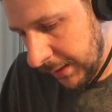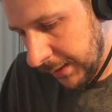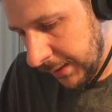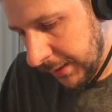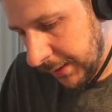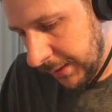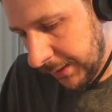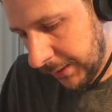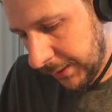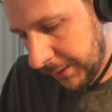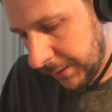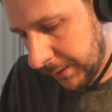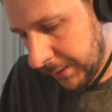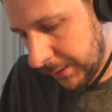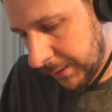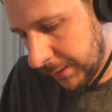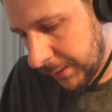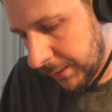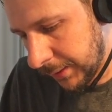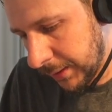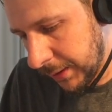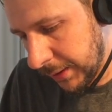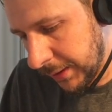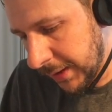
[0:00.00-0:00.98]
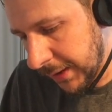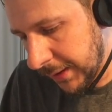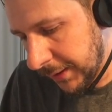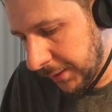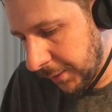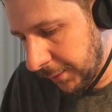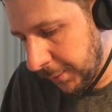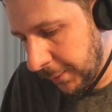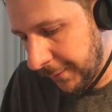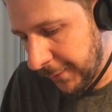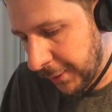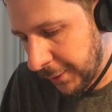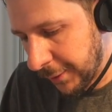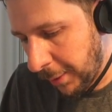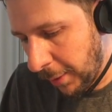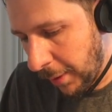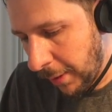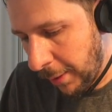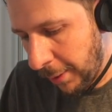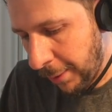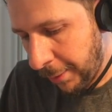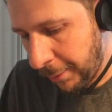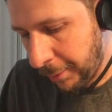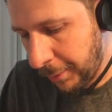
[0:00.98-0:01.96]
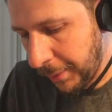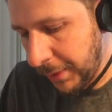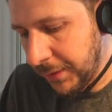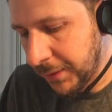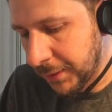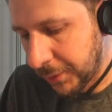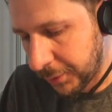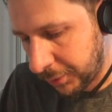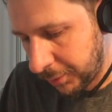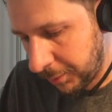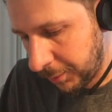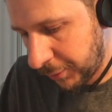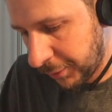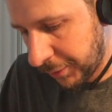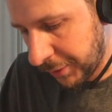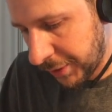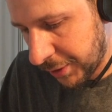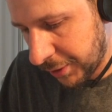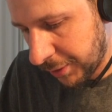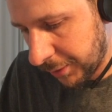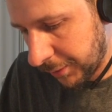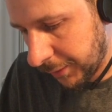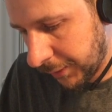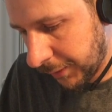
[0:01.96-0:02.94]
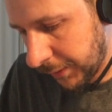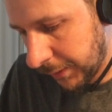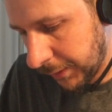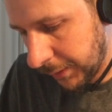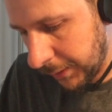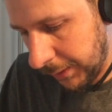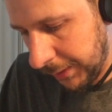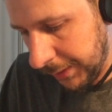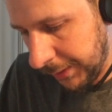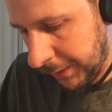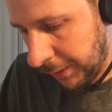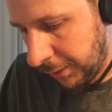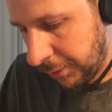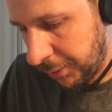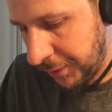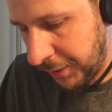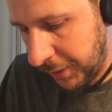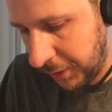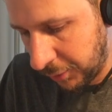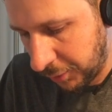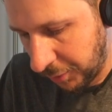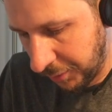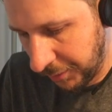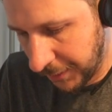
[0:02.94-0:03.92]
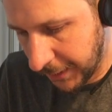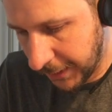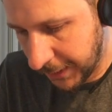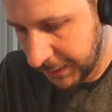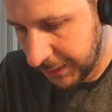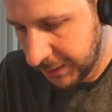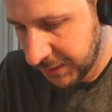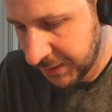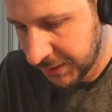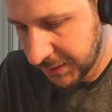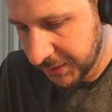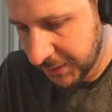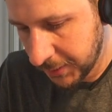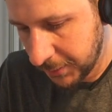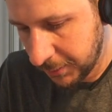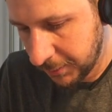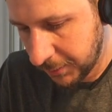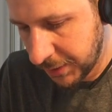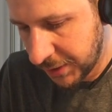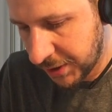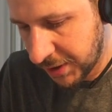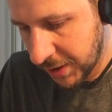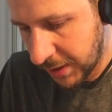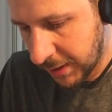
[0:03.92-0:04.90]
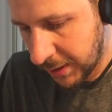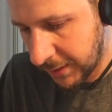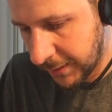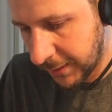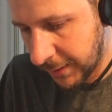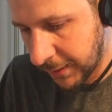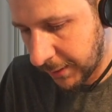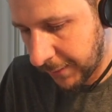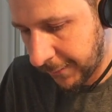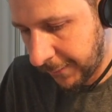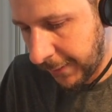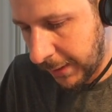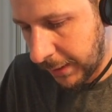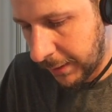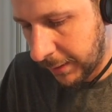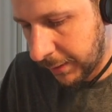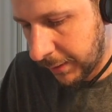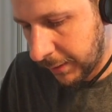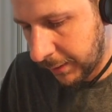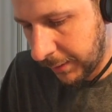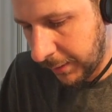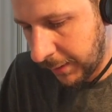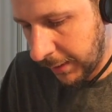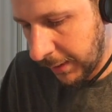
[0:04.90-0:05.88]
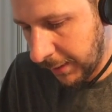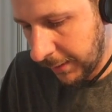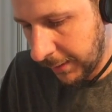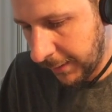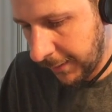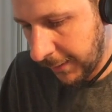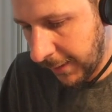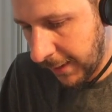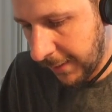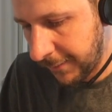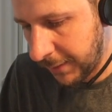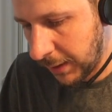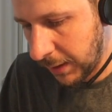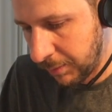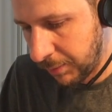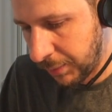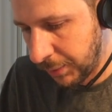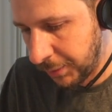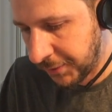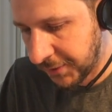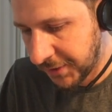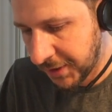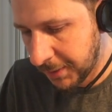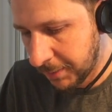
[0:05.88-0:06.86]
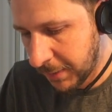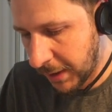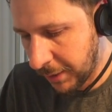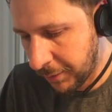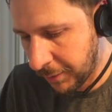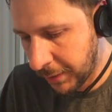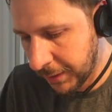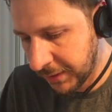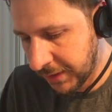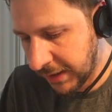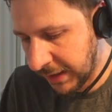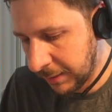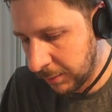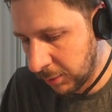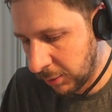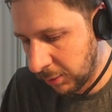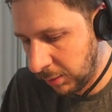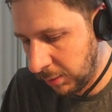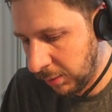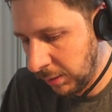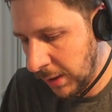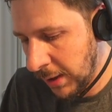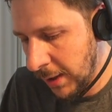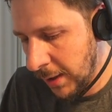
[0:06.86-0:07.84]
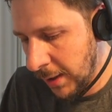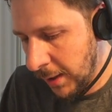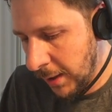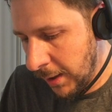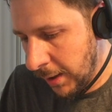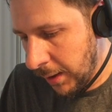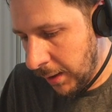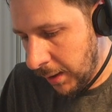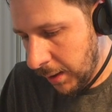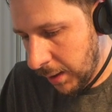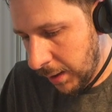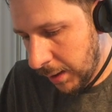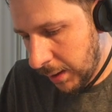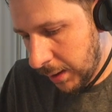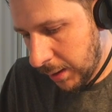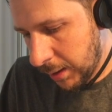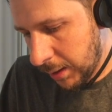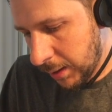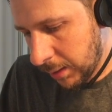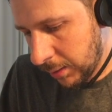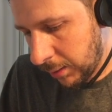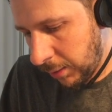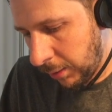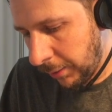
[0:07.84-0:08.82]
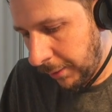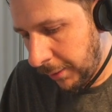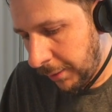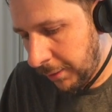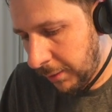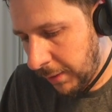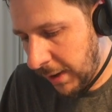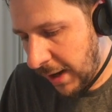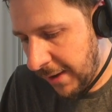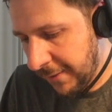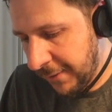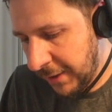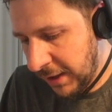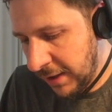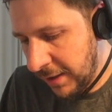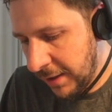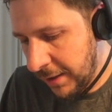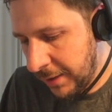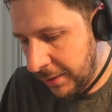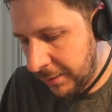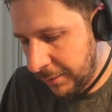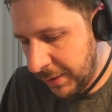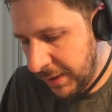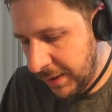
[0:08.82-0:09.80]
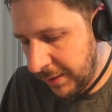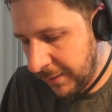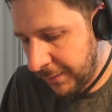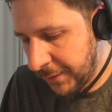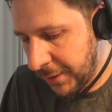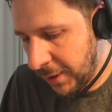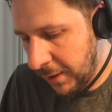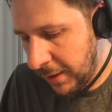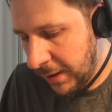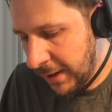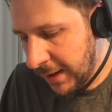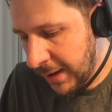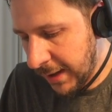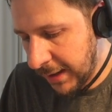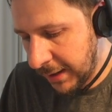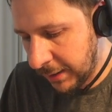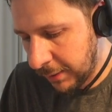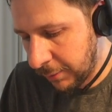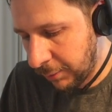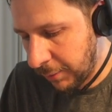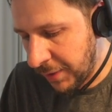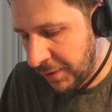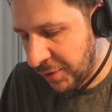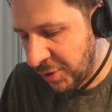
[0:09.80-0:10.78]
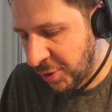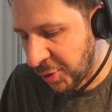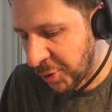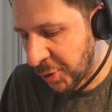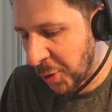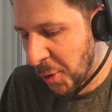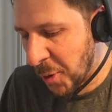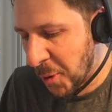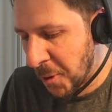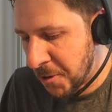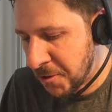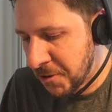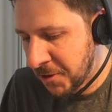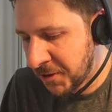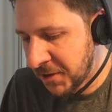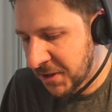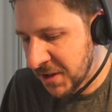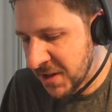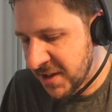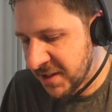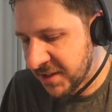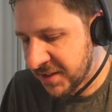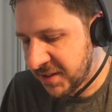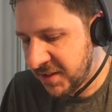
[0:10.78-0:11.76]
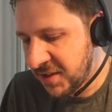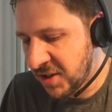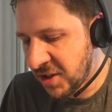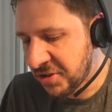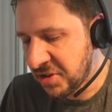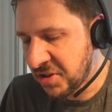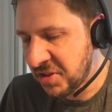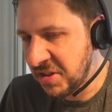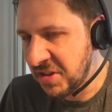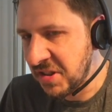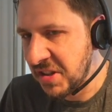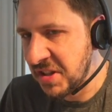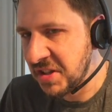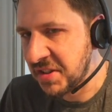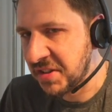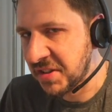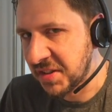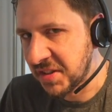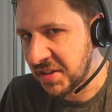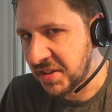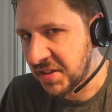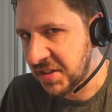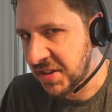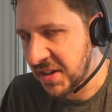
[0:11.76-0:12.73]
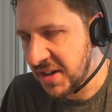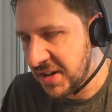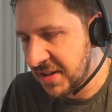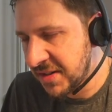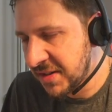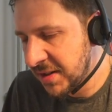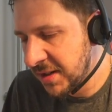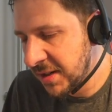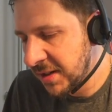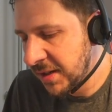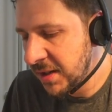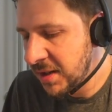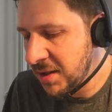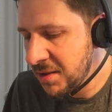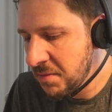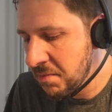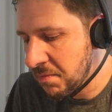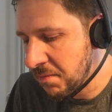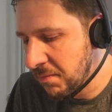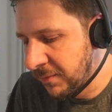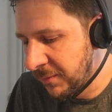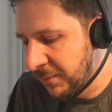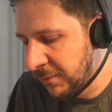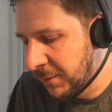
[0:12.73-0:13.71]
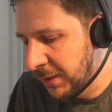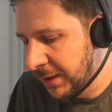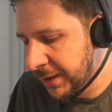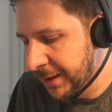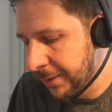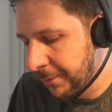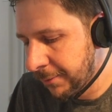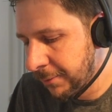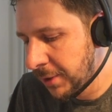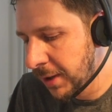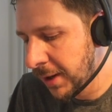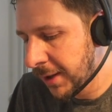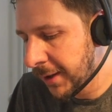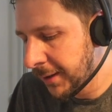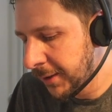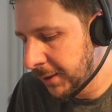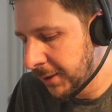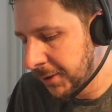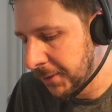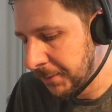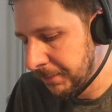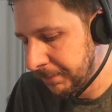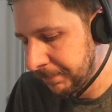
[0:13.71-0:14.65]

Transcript: So, okay, so we've got three Sanctum creatures, including two knights, which are very heavily boosted by run table. Although having Larry of the Lake with Taunt is not necessarily what I would like.